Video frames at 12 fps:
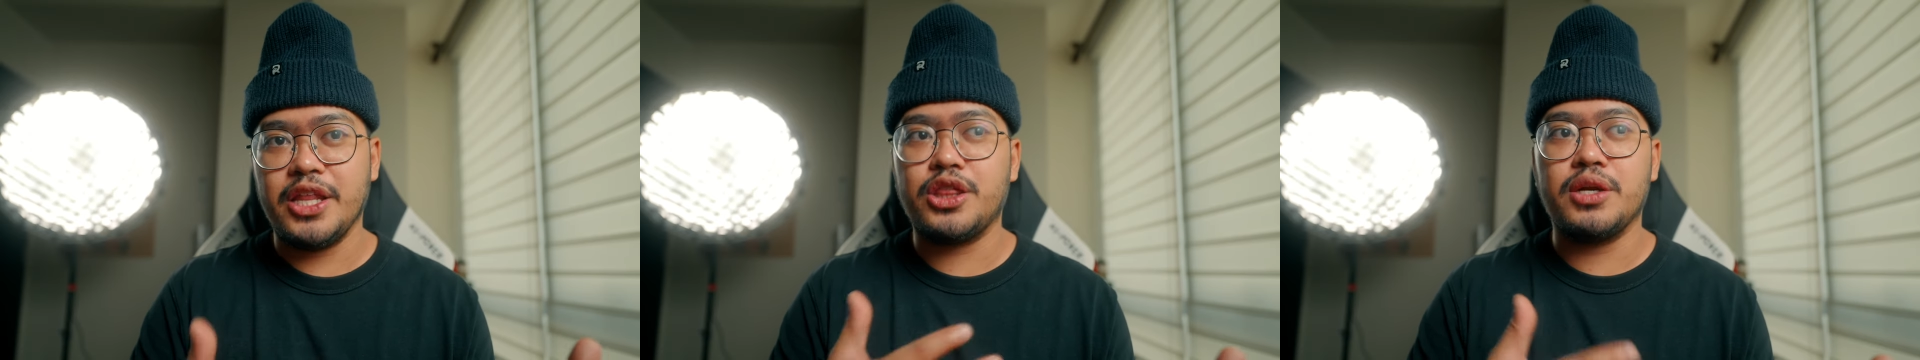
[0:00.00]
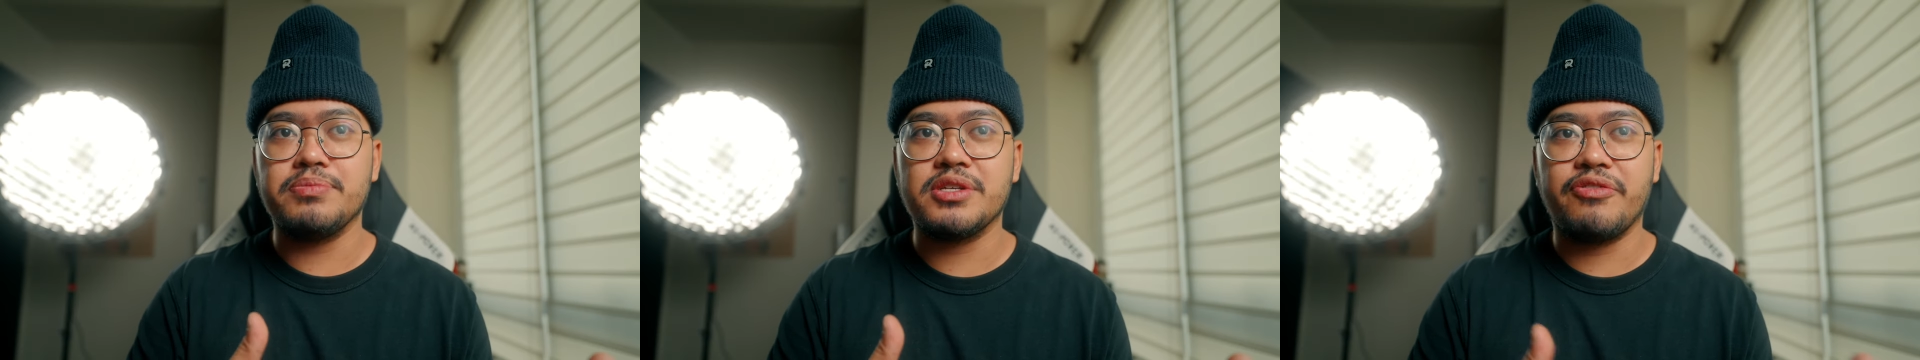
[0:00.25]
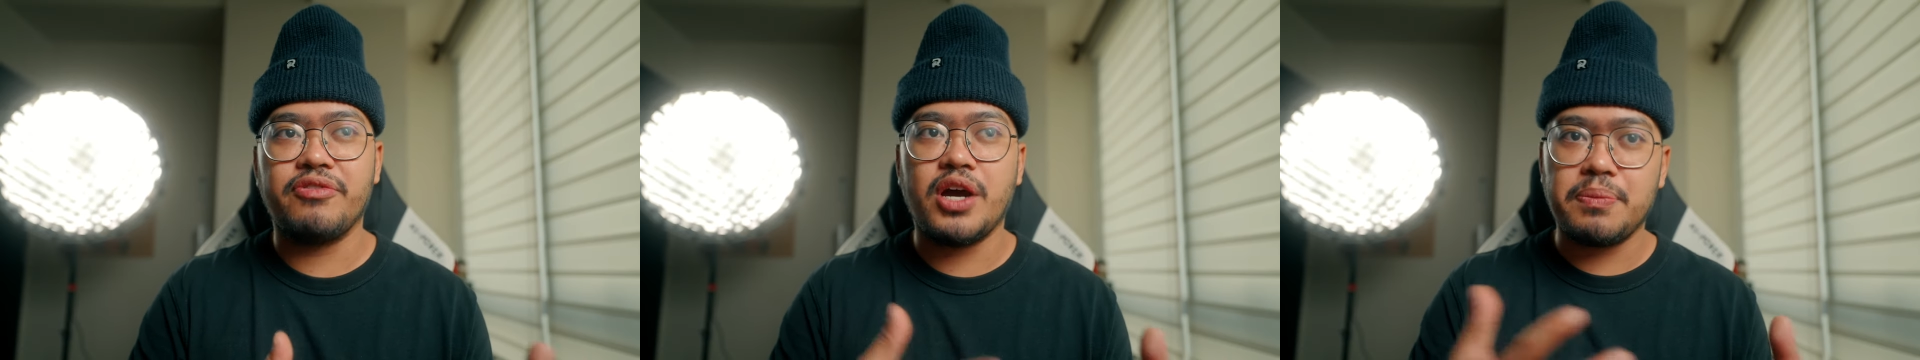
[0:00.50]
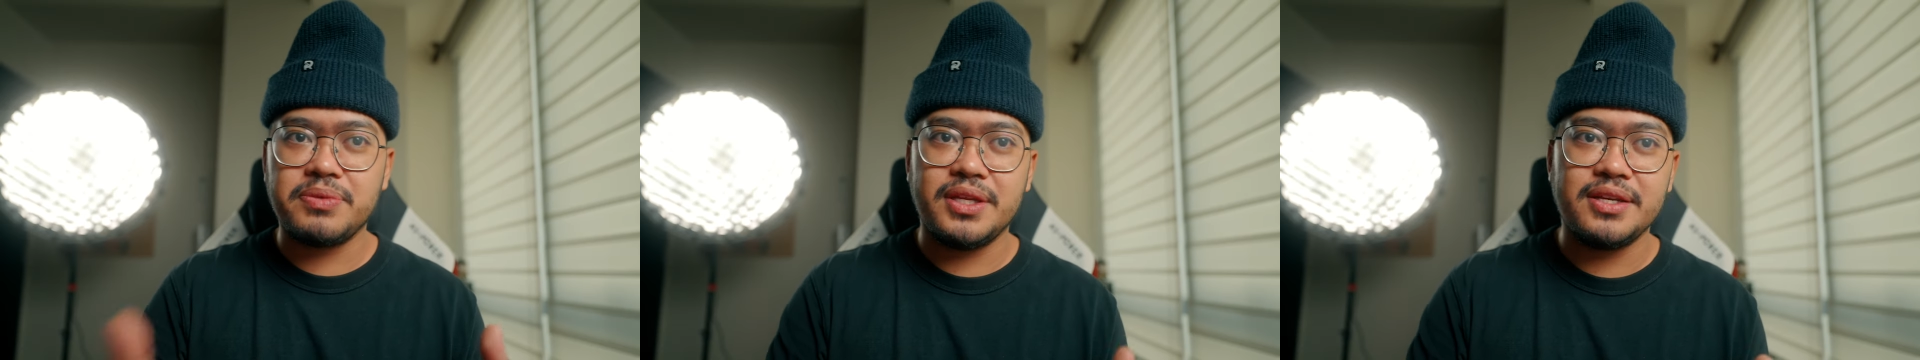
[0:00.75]
in terms of
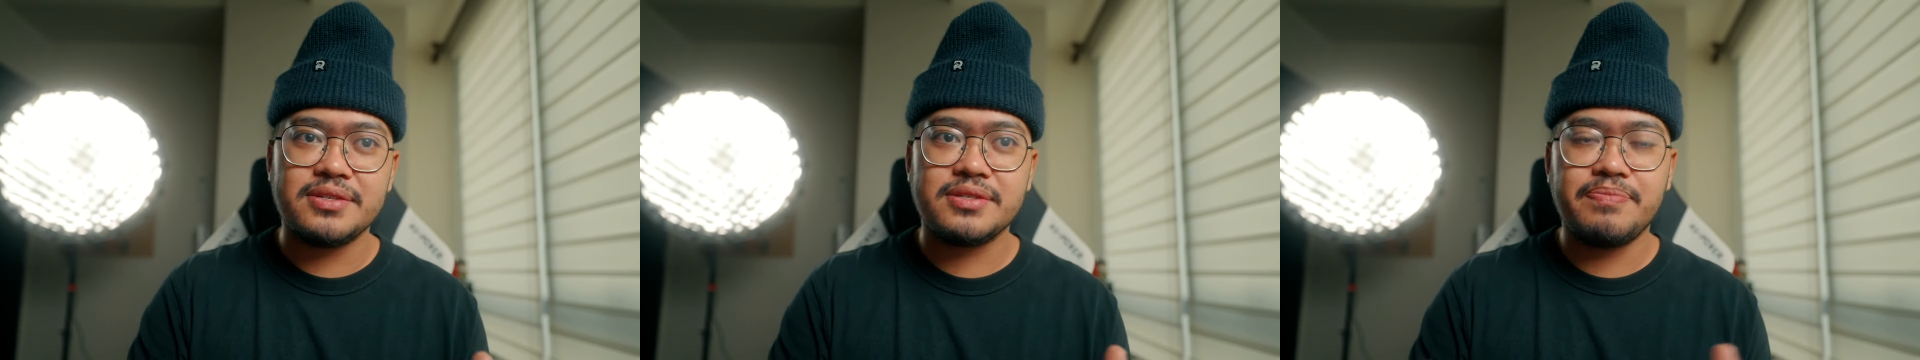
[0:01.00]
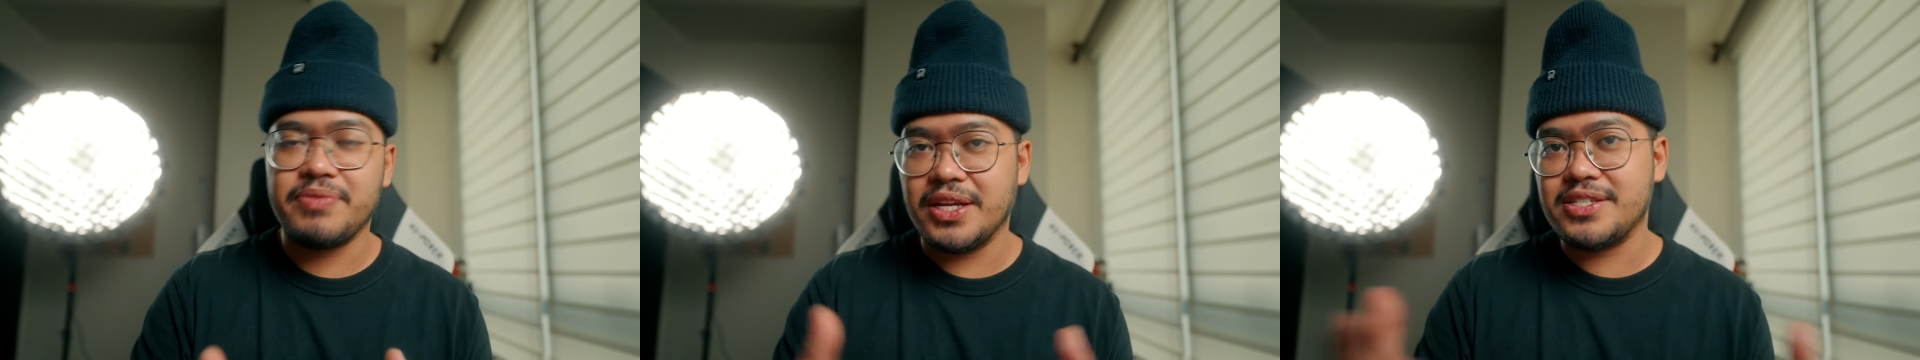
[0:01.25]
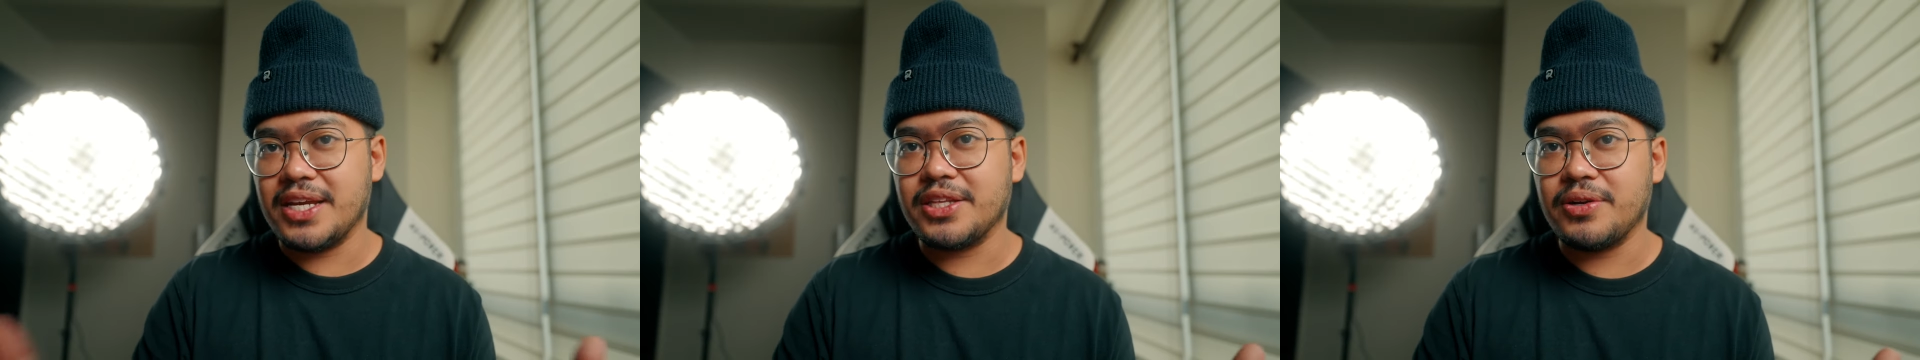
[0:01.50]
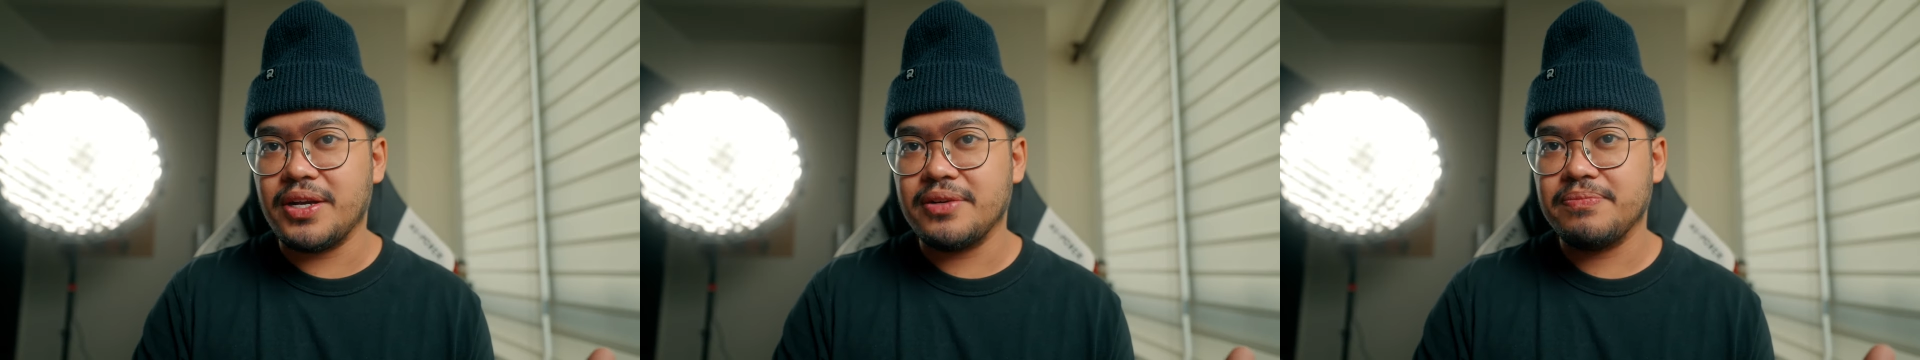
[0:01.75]
optics, etc.